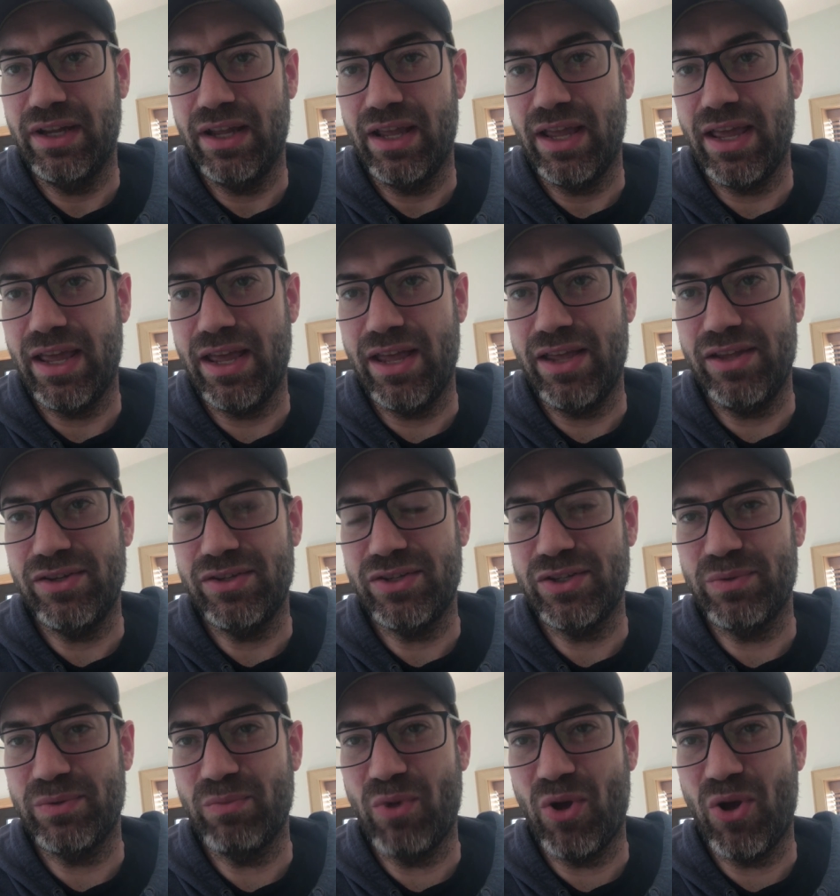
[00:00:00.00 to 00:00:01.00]
and
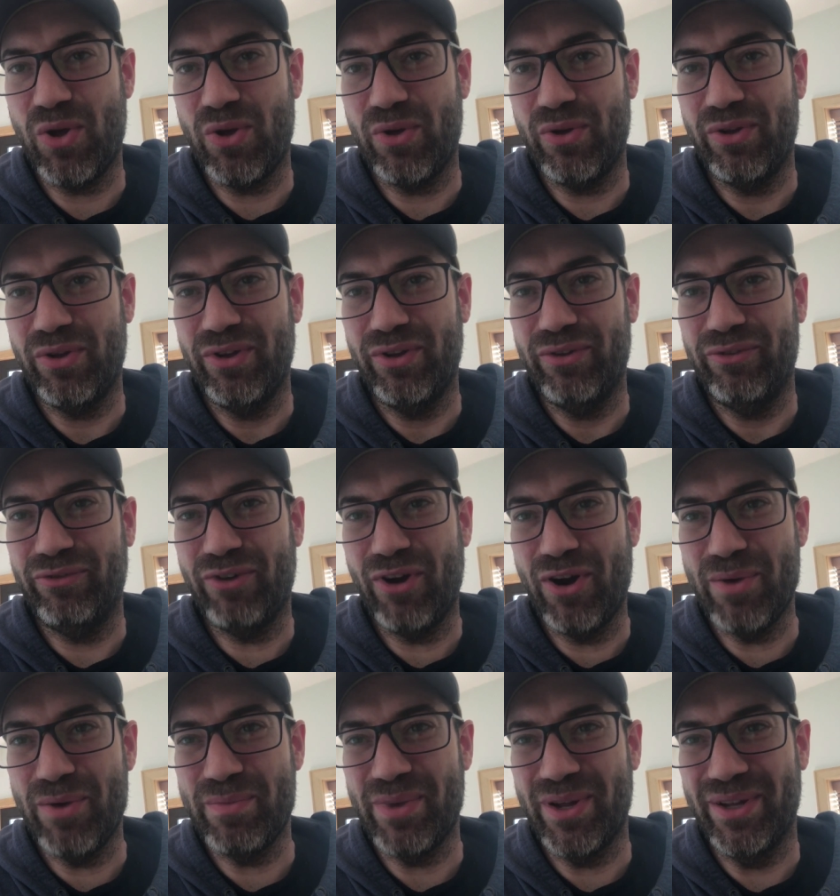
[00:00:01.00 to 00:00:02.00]
small
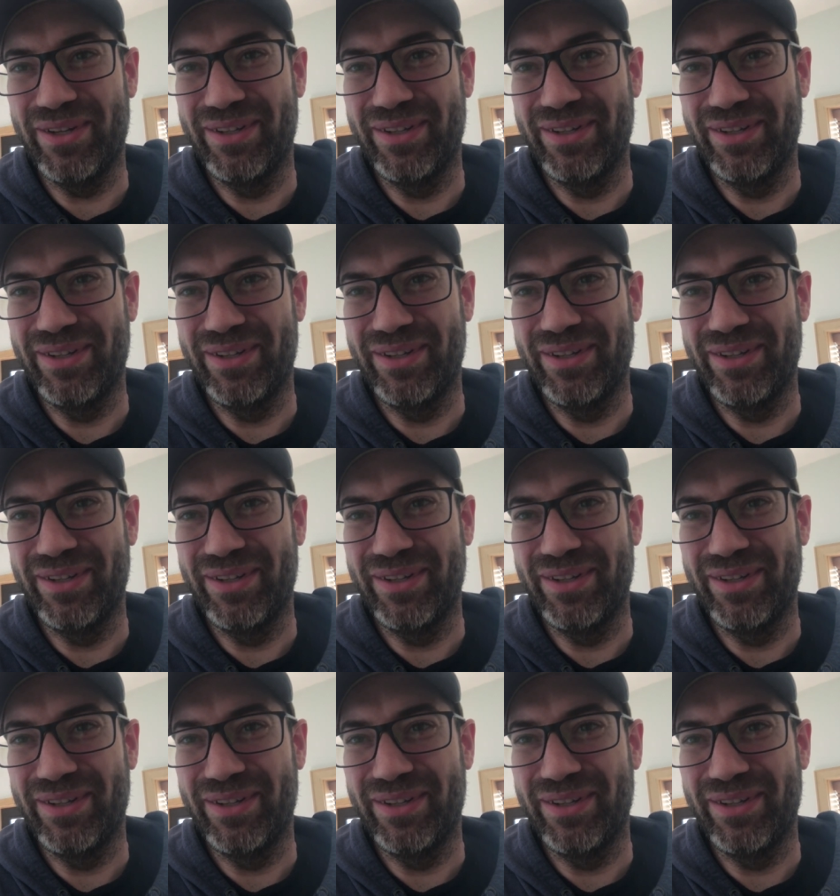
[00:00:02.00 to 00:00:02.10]
farm